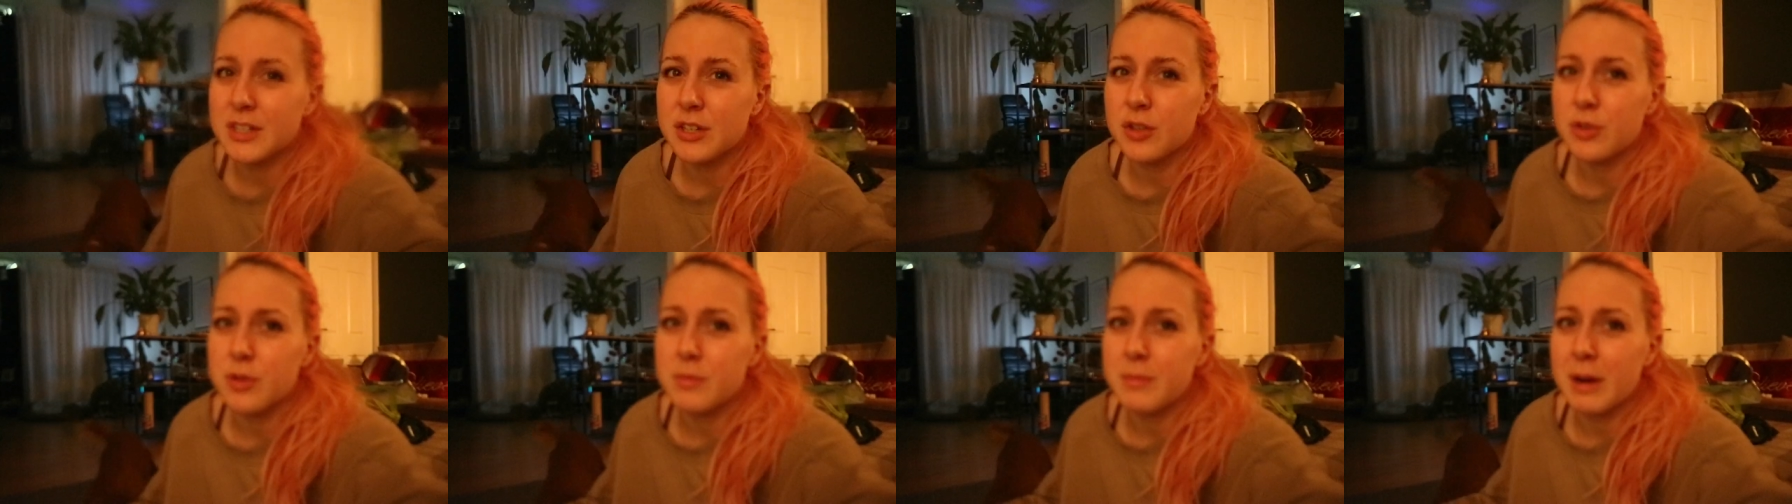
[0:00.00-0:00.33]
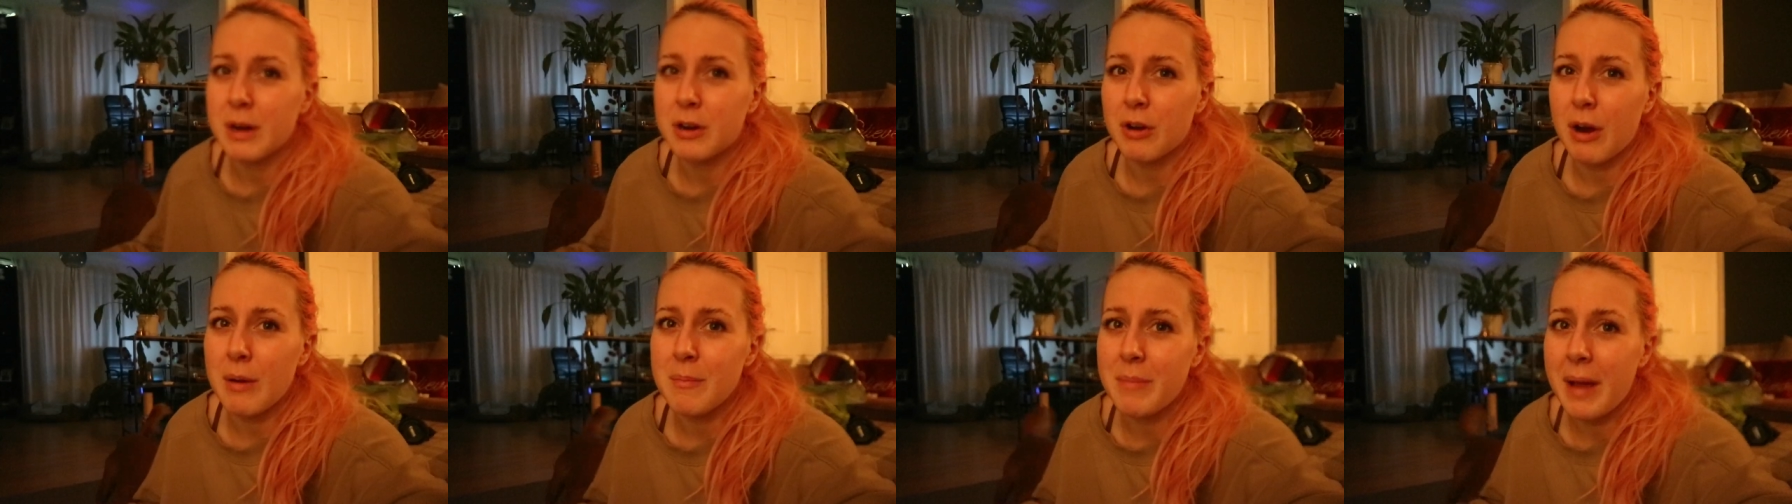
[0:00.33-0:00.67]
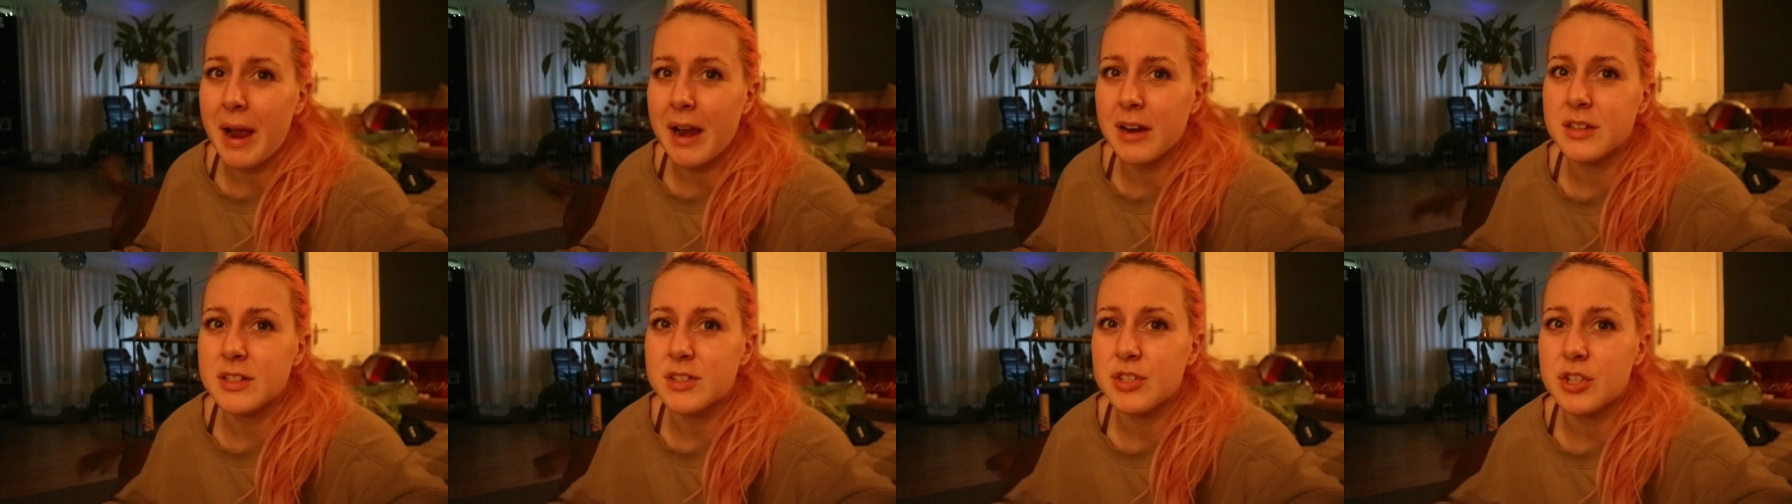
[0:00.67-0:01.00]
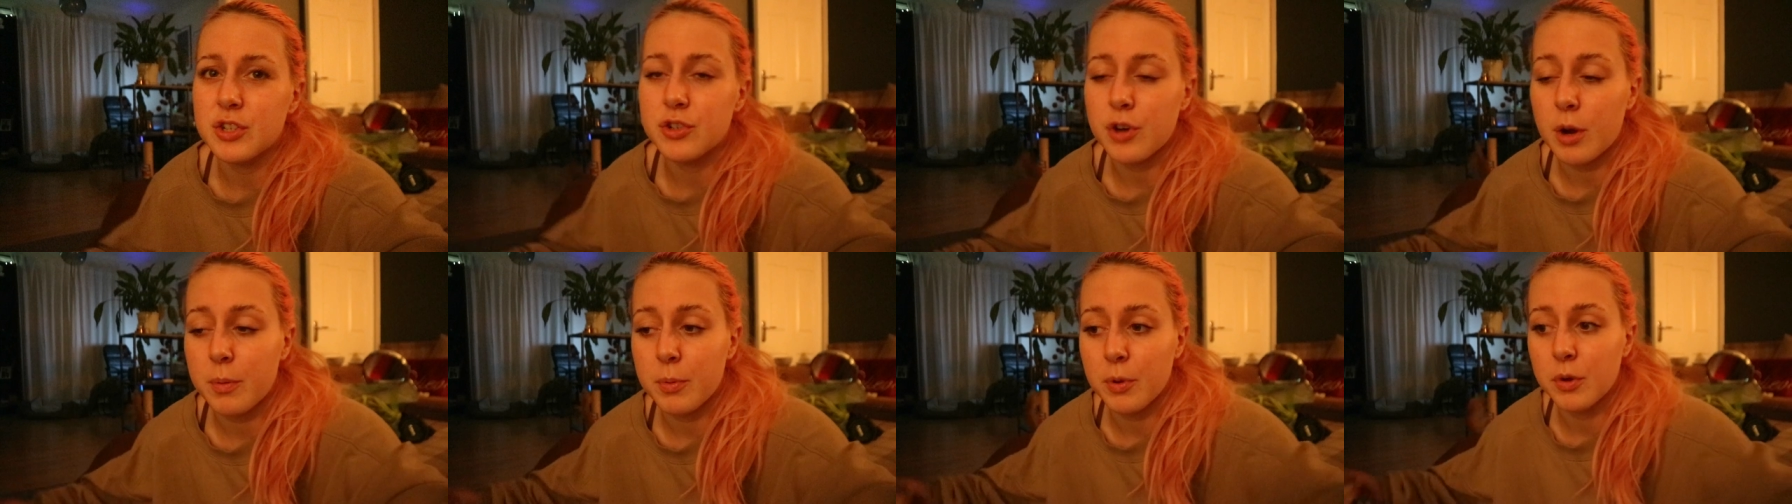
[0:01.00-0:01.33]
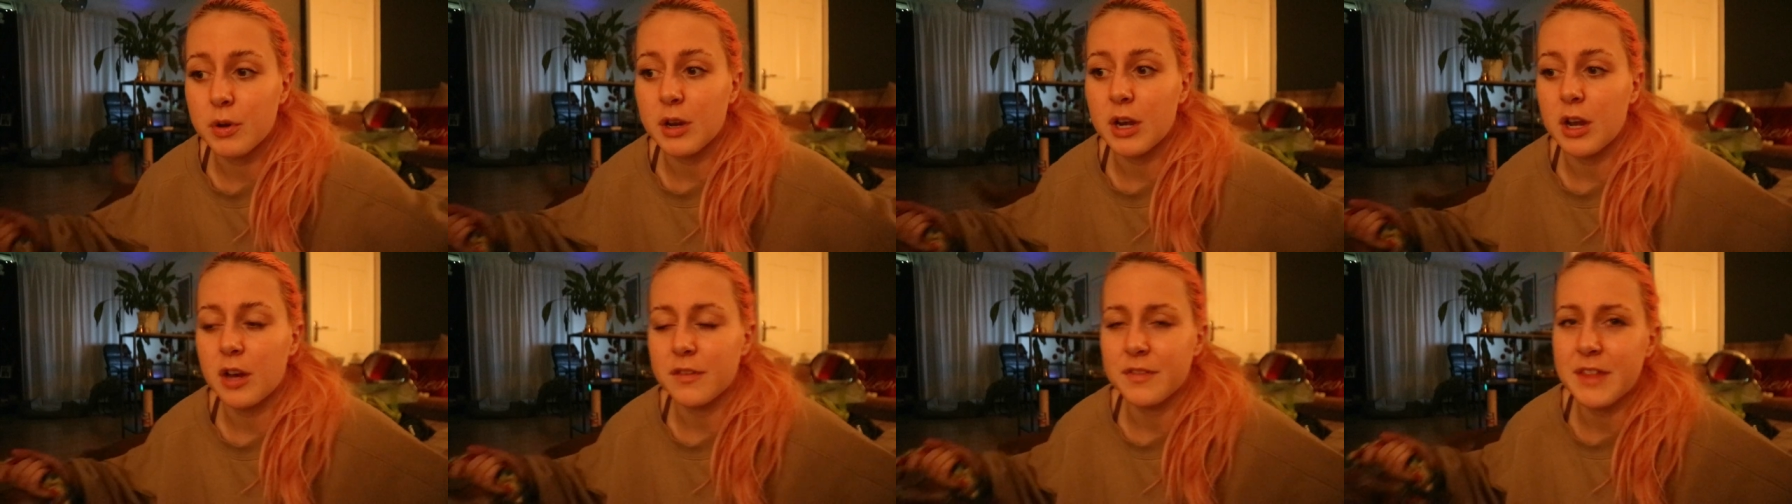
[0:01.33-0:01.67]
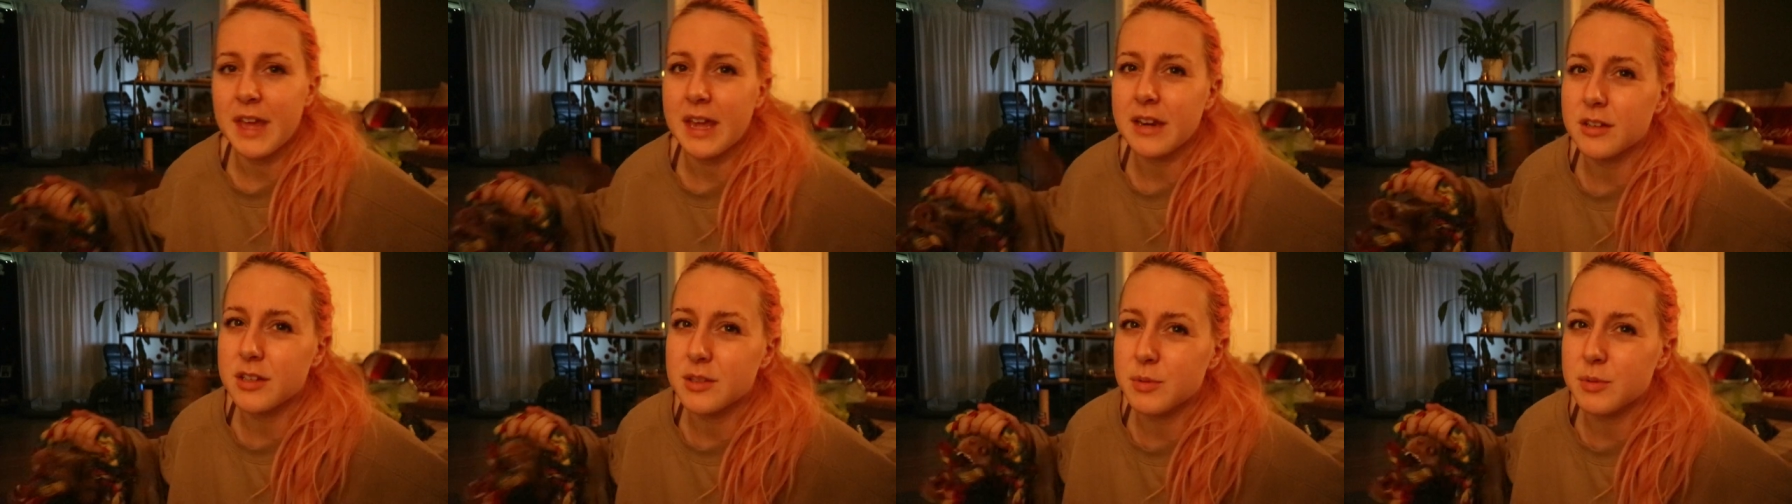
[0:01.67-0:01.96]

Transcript: to go to my grandparents to drop Oakley off then,